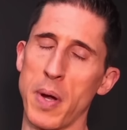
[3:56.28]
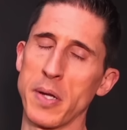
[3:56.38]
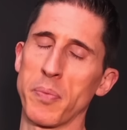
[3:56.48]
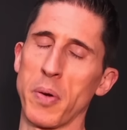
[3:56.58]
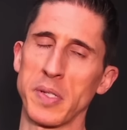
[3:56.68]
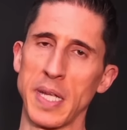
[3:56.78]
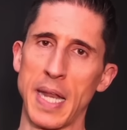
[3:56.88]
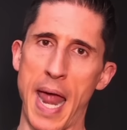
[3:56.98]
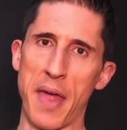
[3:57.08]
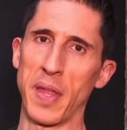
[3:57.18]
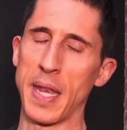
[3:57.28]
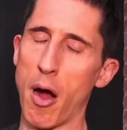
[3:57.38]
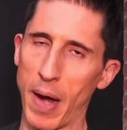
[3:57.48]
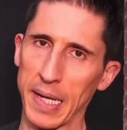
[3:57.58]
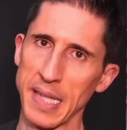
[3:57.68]
brand new protein at
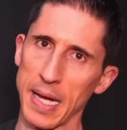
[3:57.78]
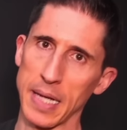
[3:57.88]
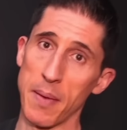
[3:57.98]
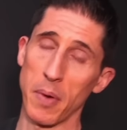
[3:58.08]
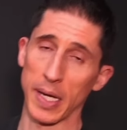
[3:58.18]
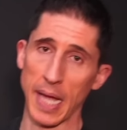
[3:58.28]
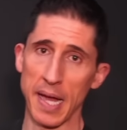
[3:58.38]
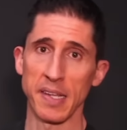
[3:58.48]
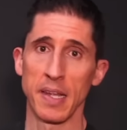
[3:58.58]
athleanrx.com. All right, guys,